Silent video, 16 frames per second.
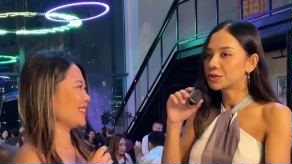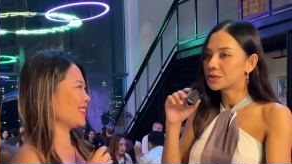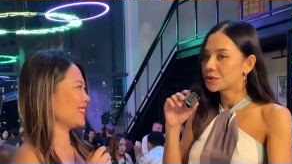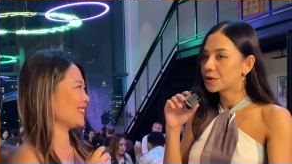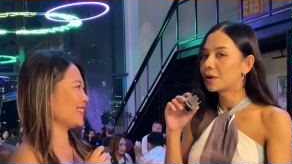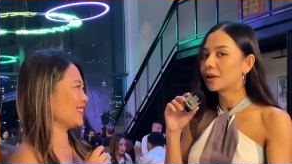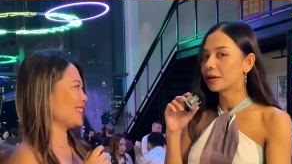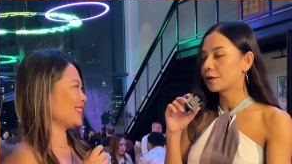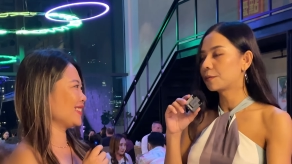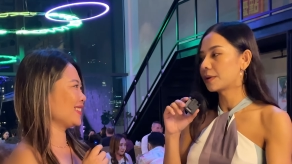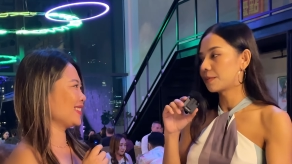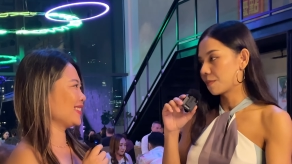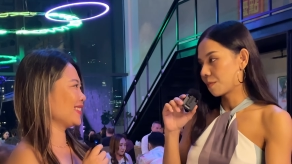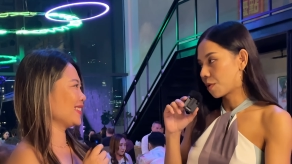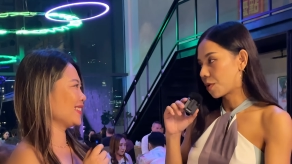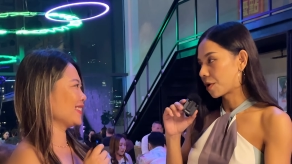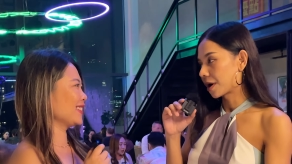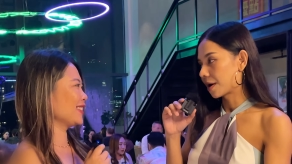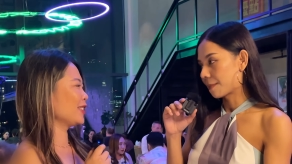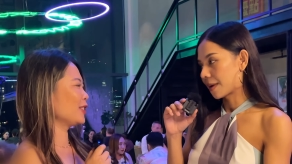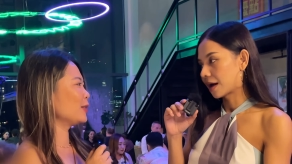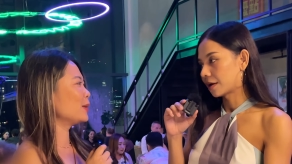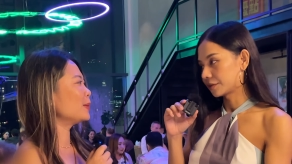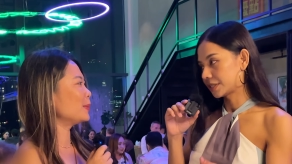Speaker 1: to know a little bit more
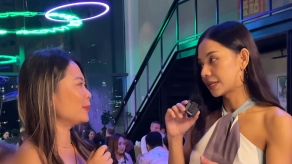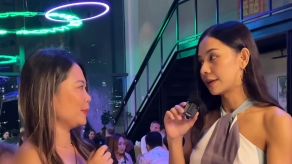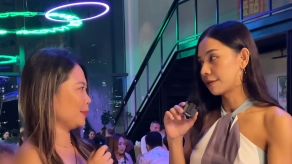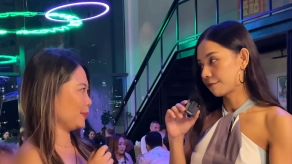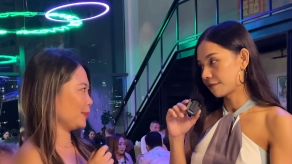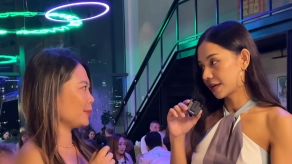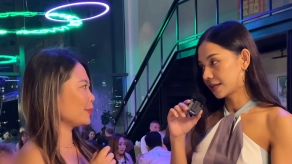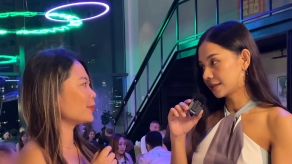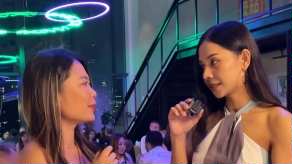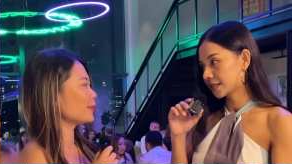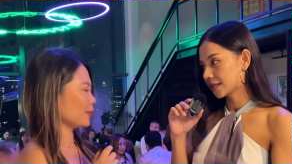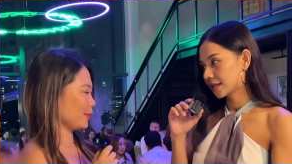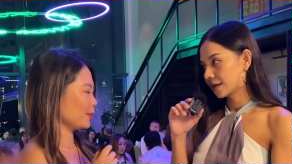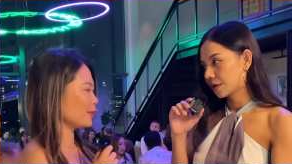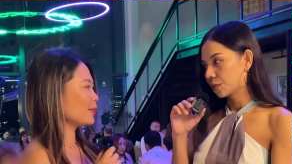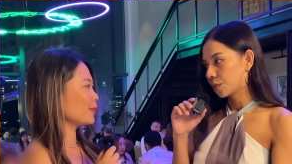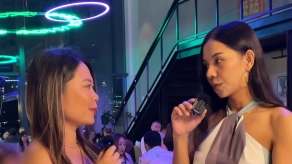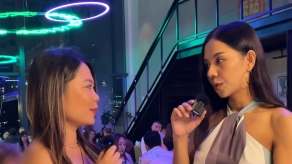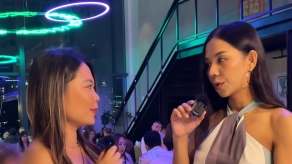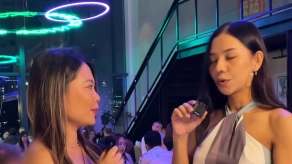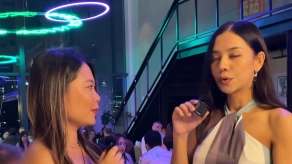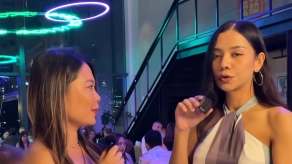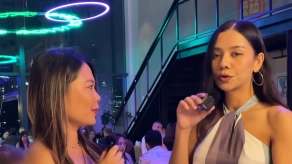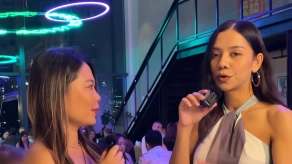about the event.
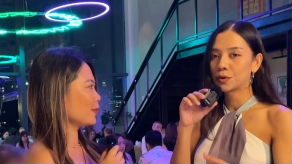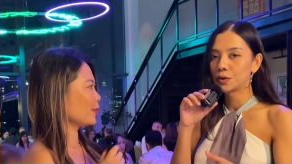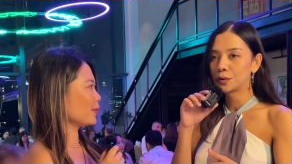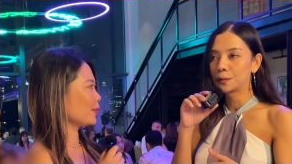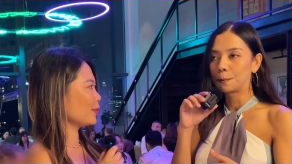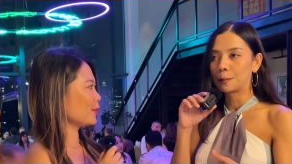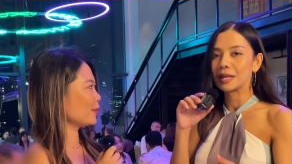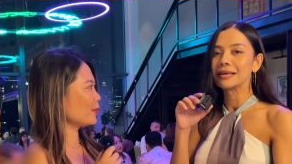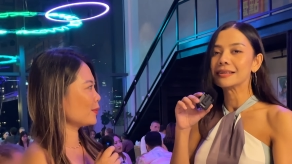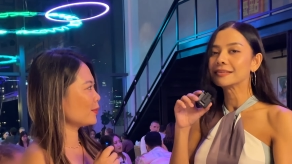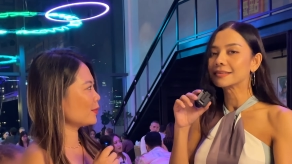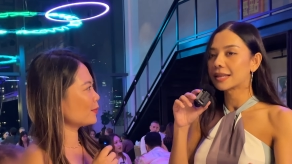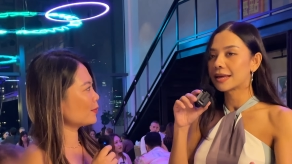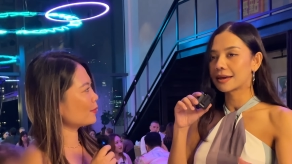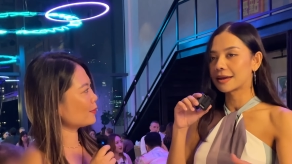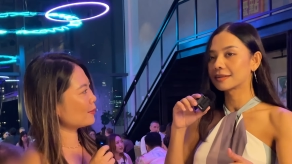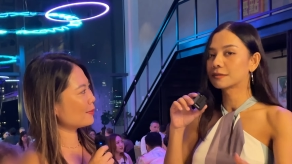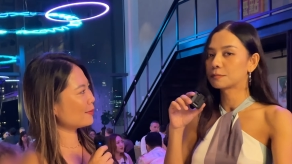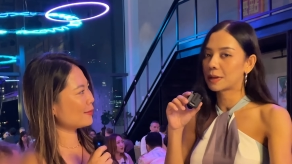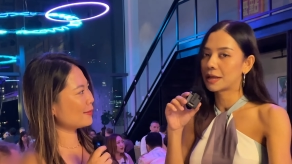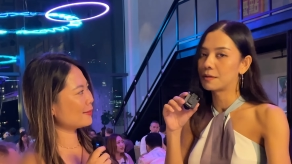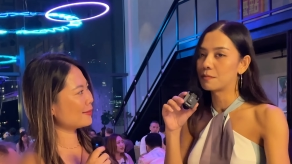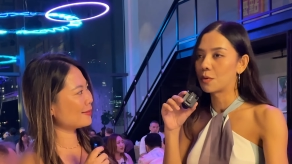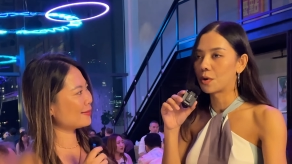Could you please like
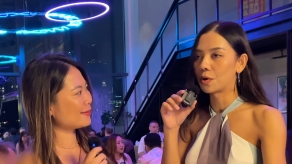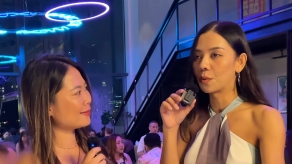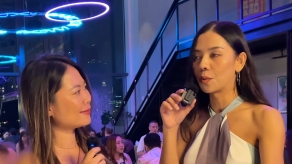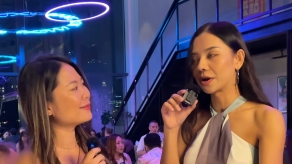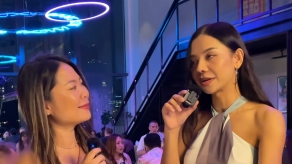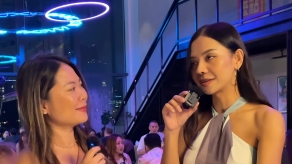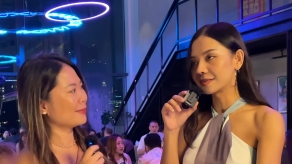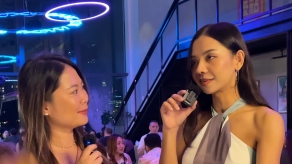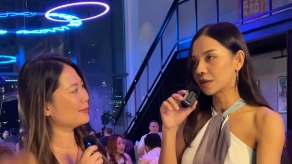explain more what is